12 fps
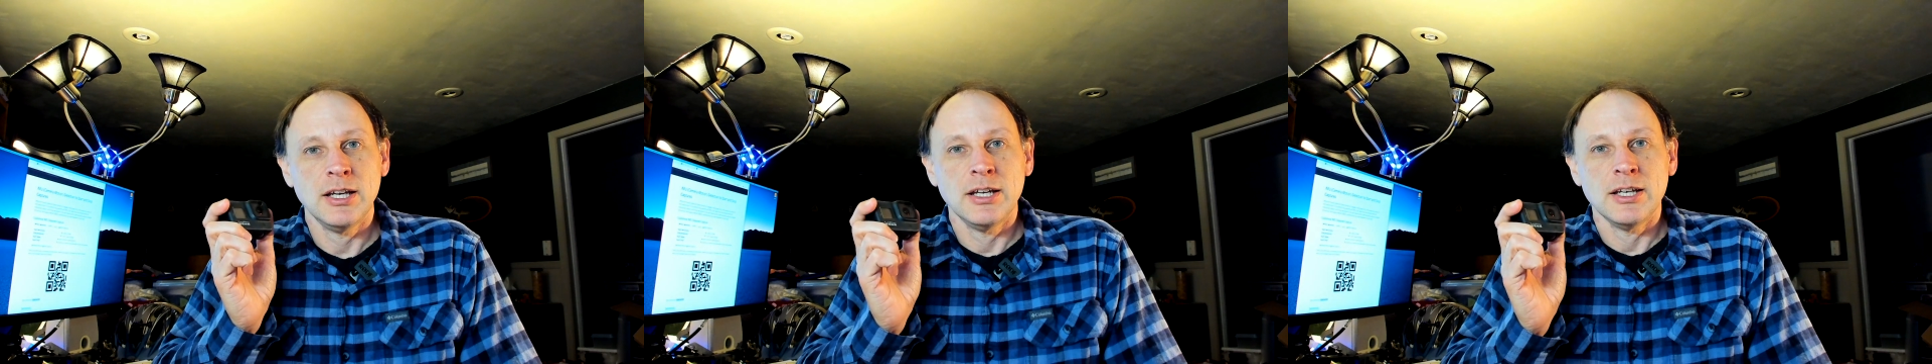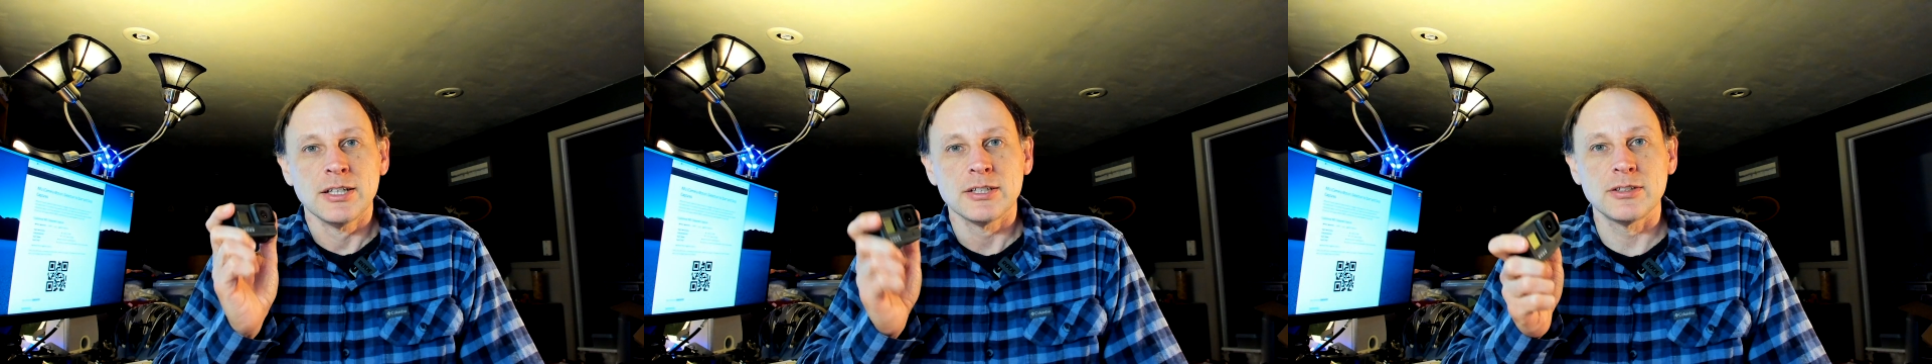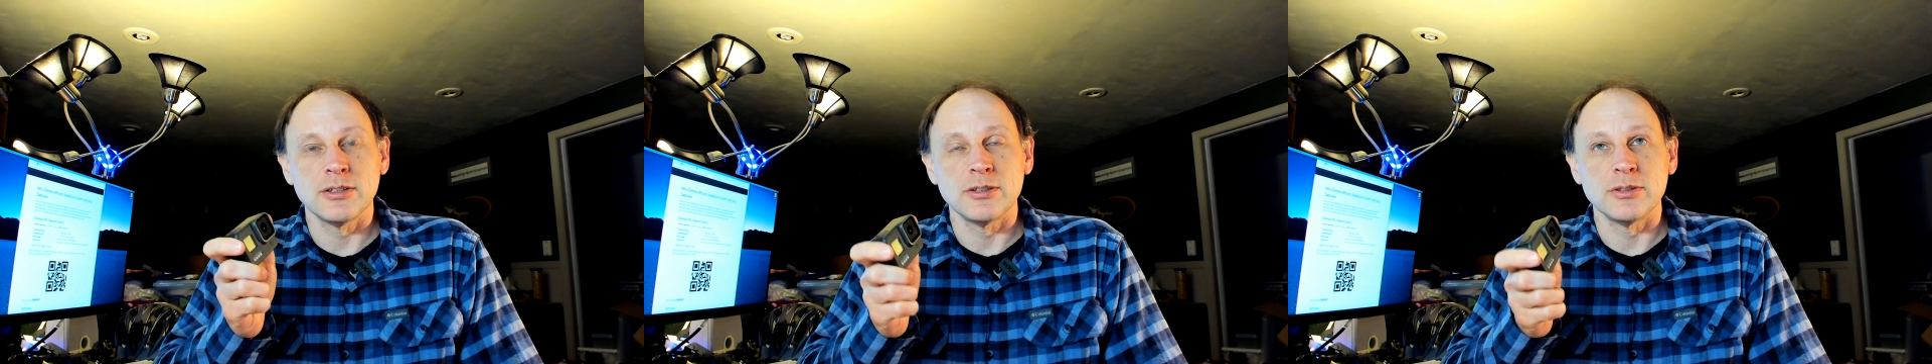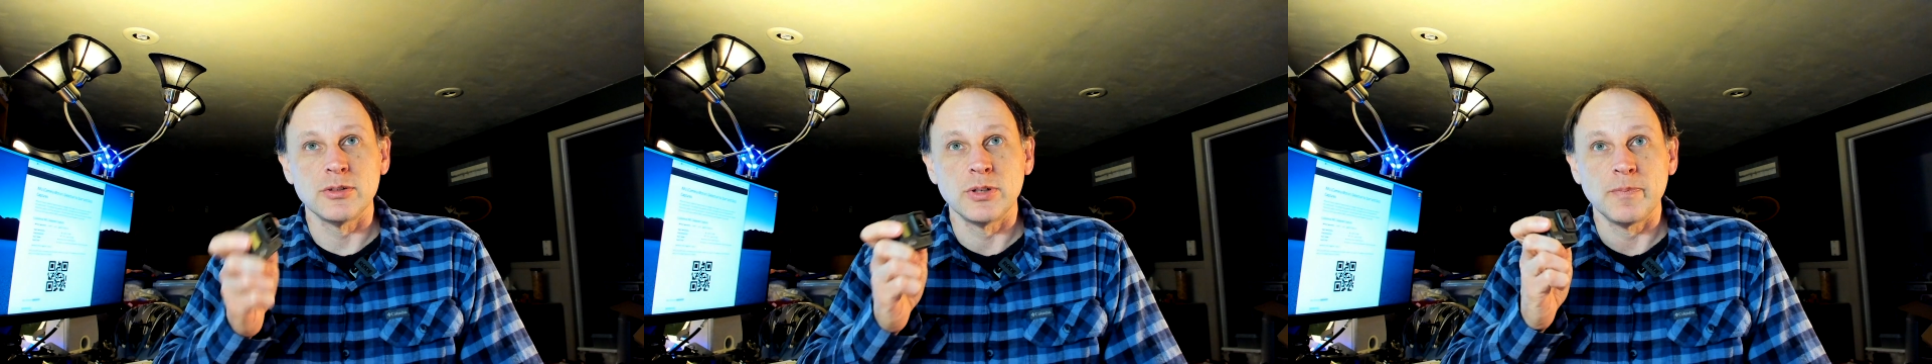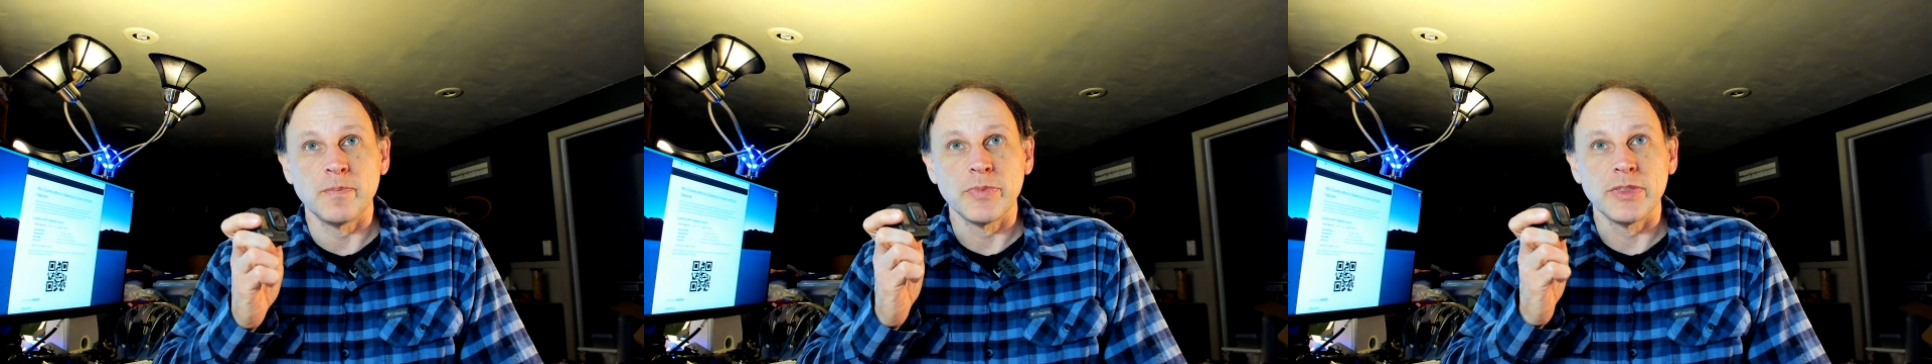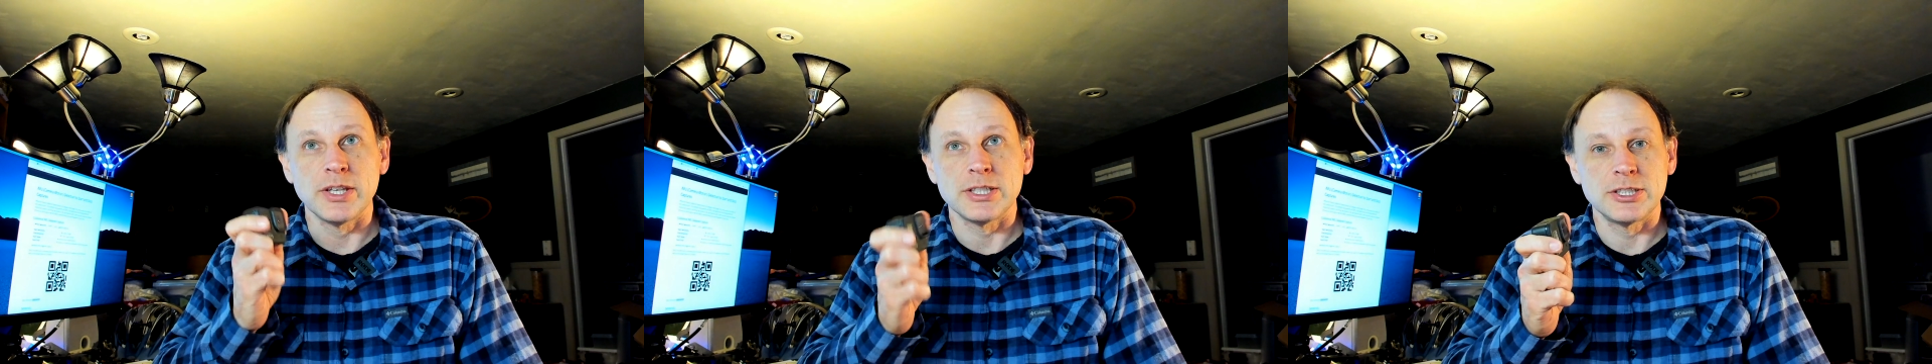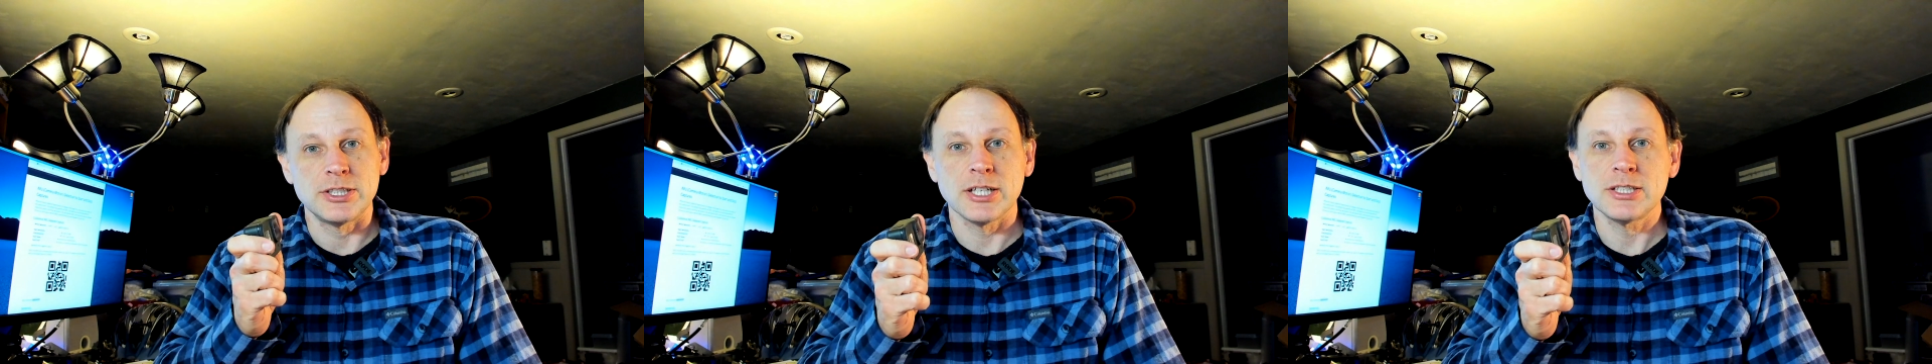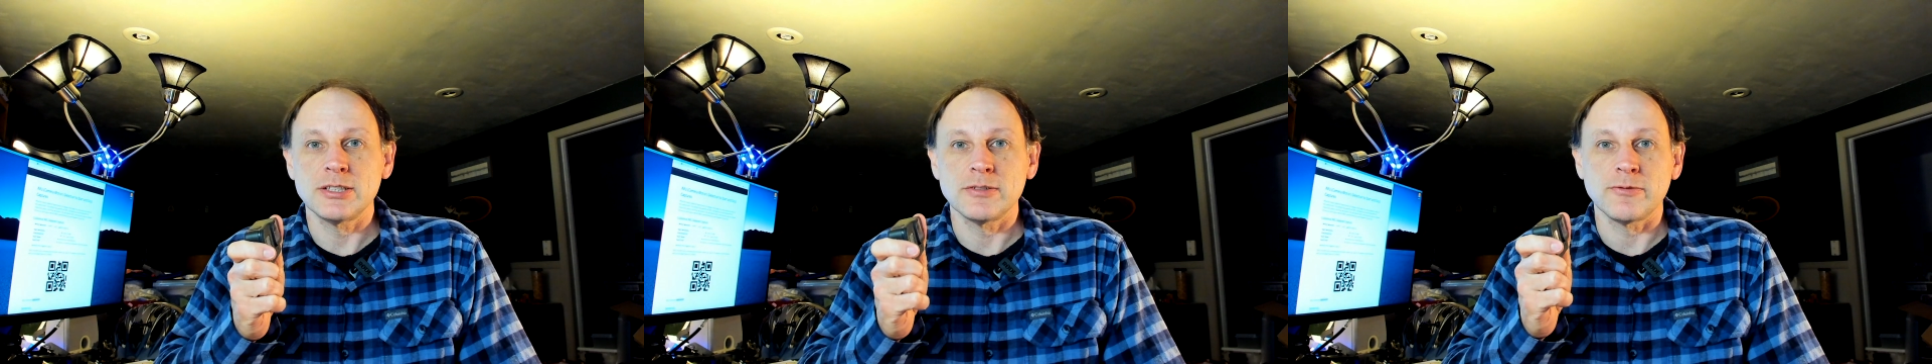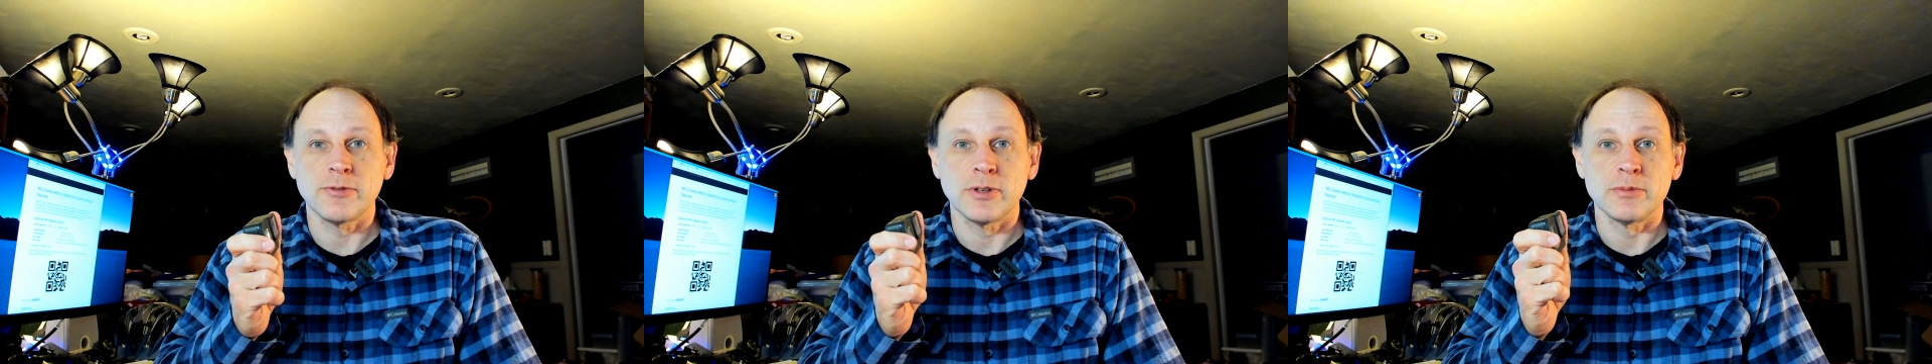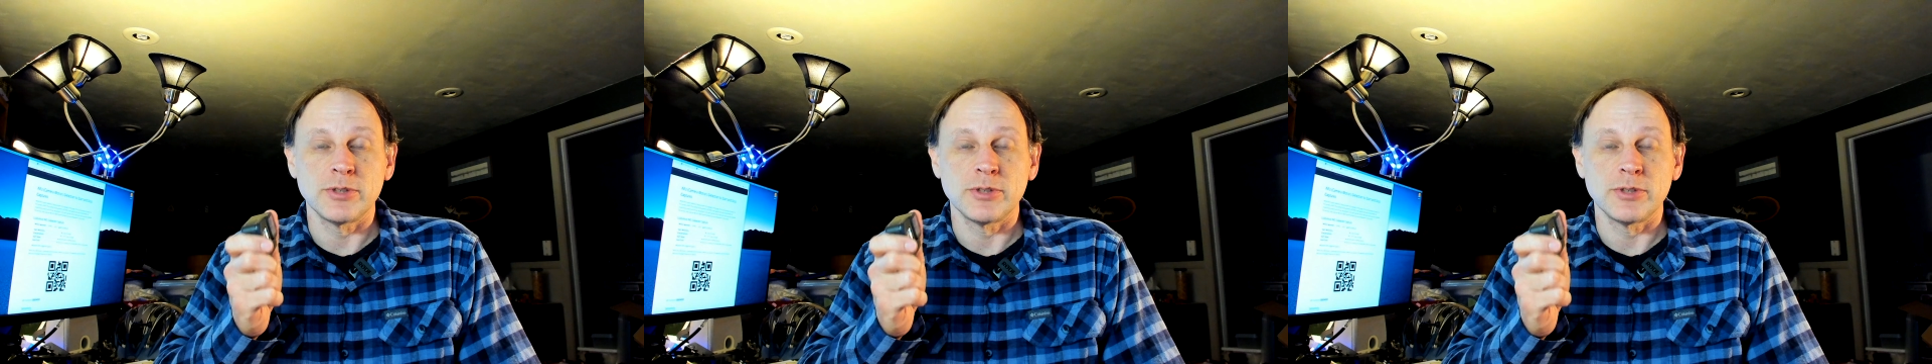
So the suggestion from